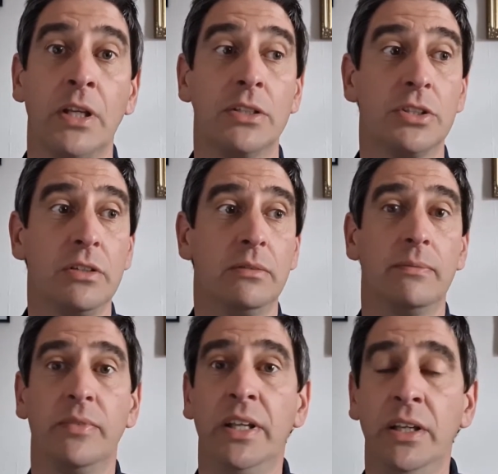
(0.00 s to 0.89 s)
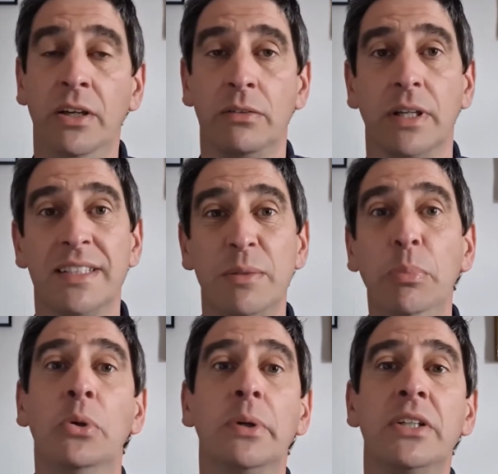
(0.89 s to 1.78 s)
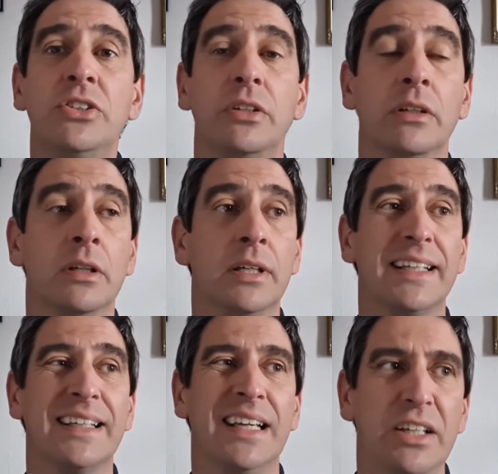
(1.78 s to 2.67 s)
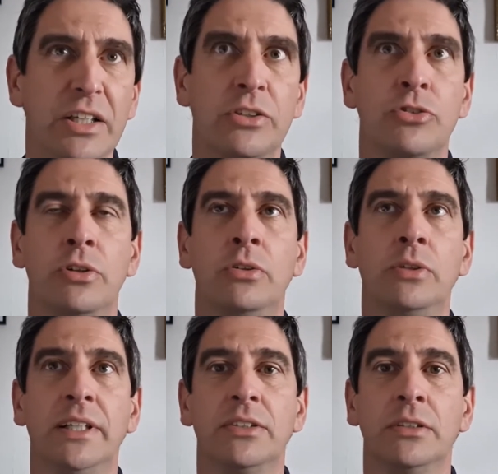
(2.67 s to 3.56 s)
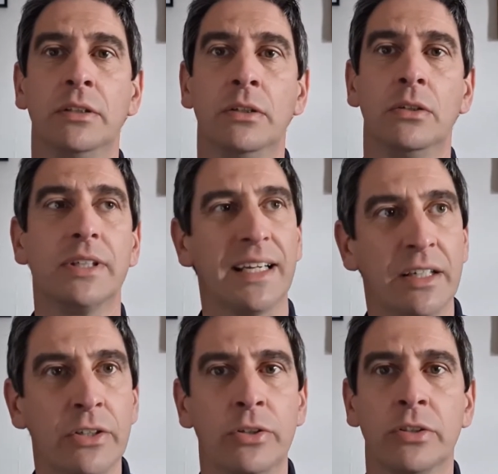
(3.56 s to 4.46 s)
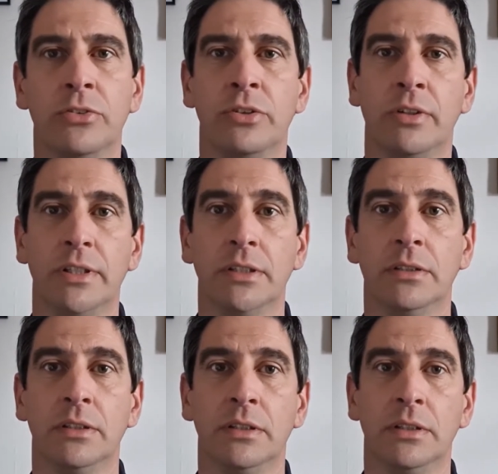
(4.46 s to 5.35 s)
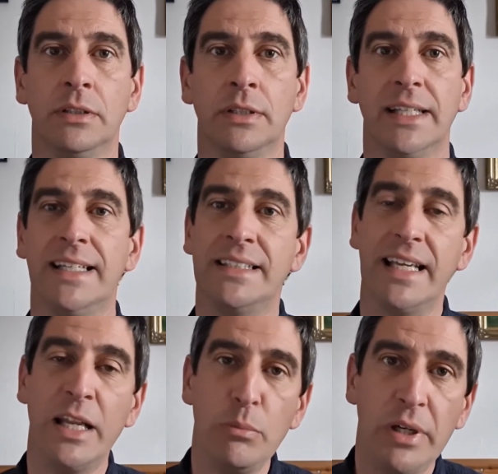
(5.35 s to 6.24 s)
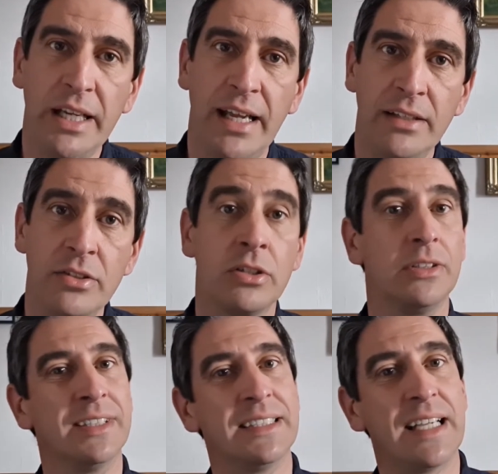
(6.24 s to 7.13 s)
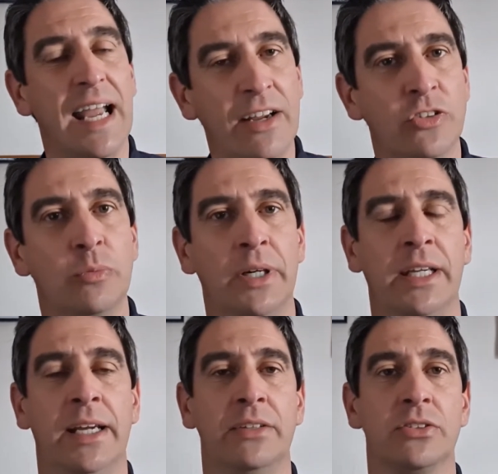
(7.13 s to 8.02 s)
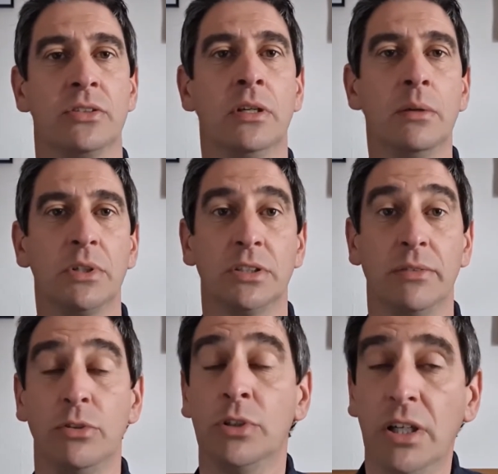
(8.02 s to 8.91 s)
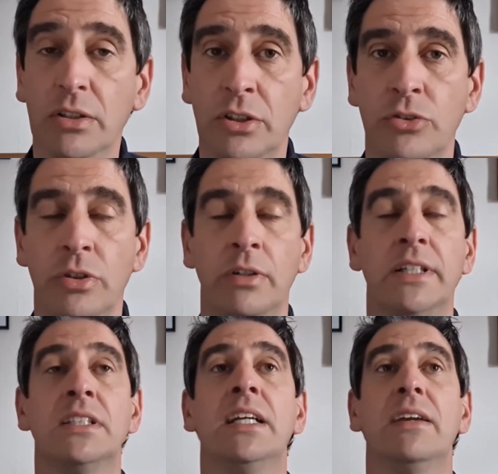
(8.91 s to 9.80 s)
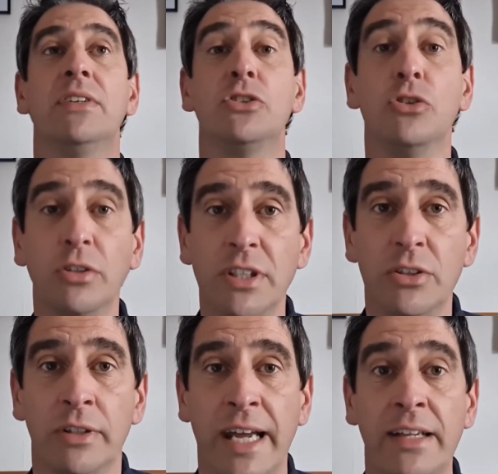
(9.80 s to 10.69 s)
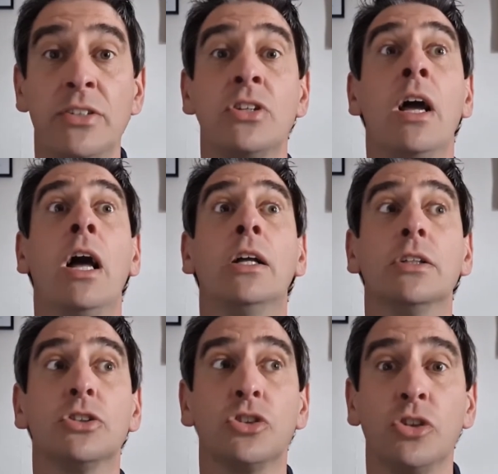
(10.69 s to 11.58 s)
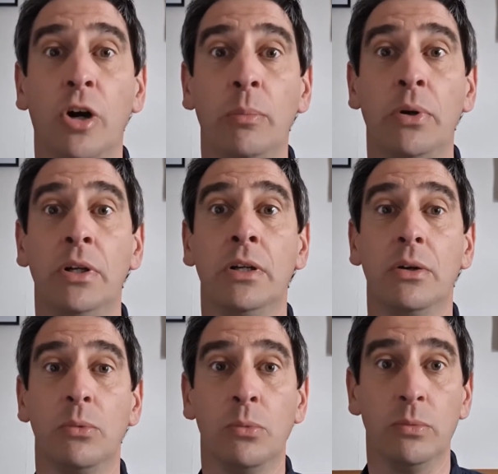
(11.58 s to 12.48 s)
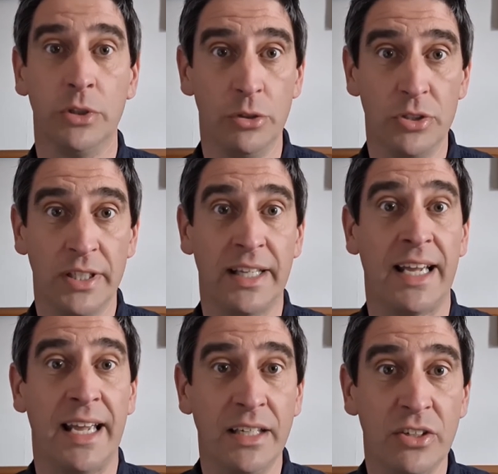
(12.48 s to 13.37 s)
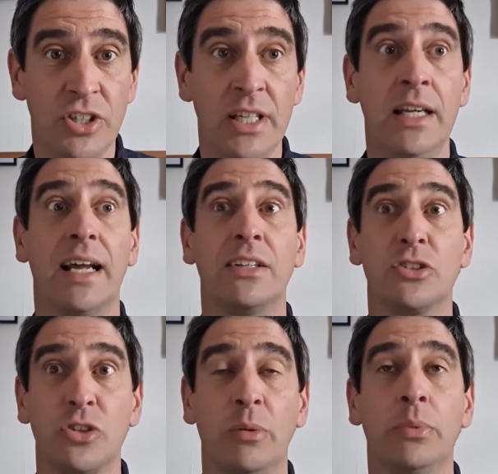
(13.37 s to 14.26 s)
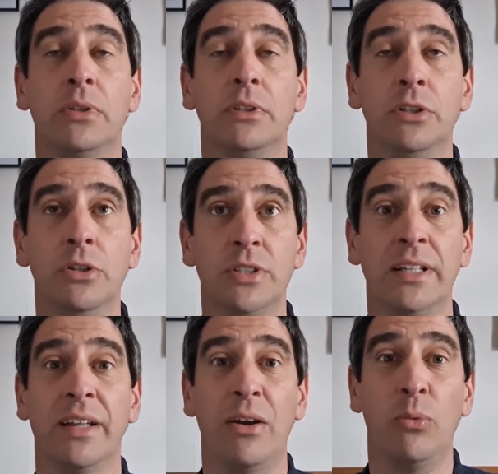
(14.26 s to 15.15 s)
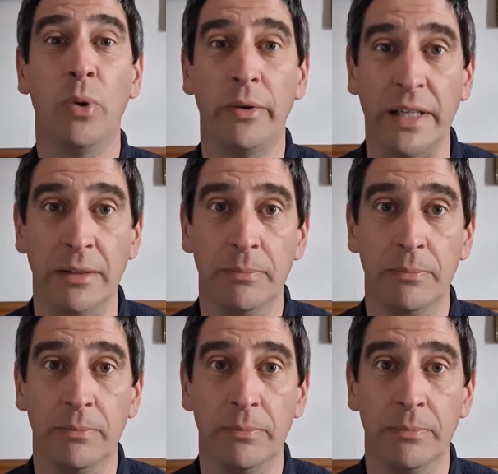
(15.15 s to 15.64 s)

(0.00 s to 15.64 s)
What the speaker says: So there you go, a simple question. Can I control it? Can I not control it? Is it in my hands or is it out of my hands? Because if you can't control it, if it's not in your hands, stop using that energy and stop using that worry.